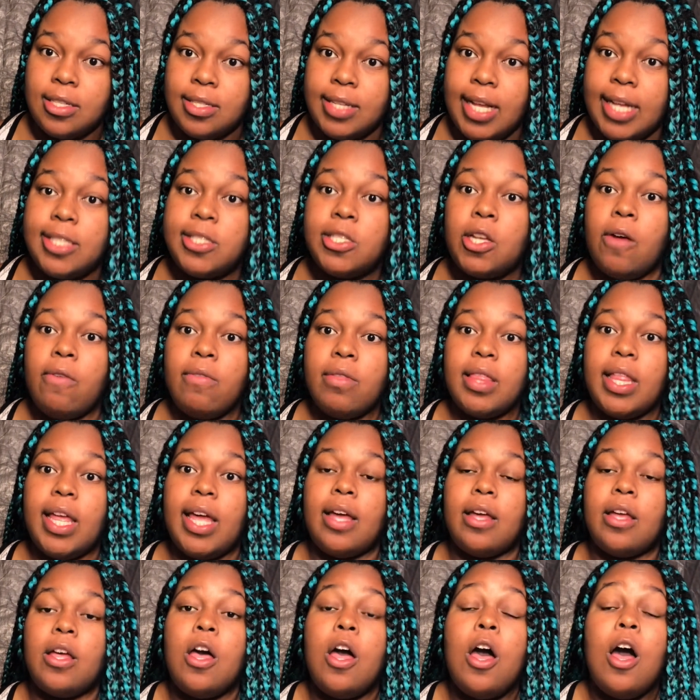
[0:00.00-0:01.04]
Like, don't
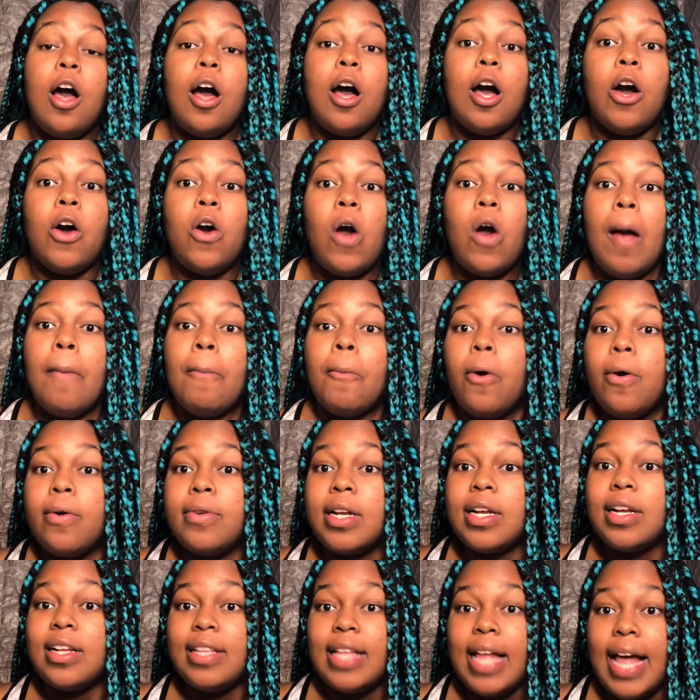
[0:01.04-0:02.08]
think, oh, I'm going to
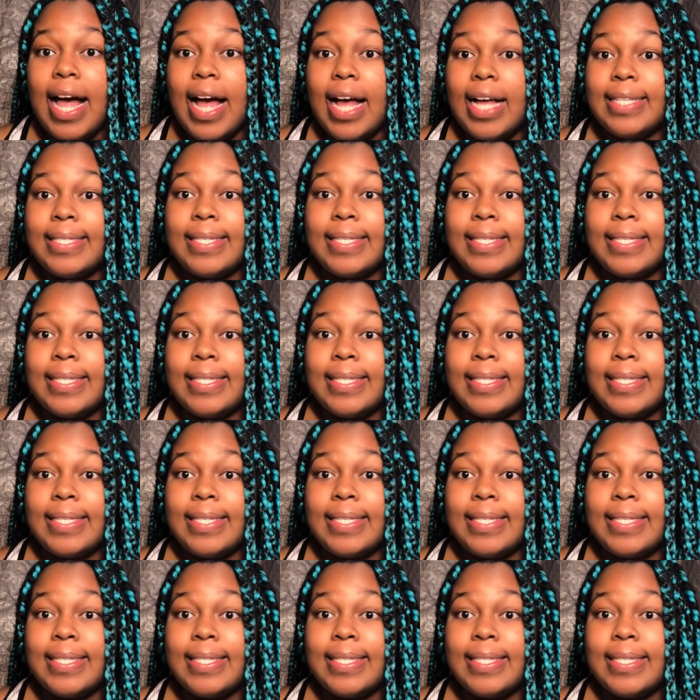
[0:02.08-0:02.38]
class,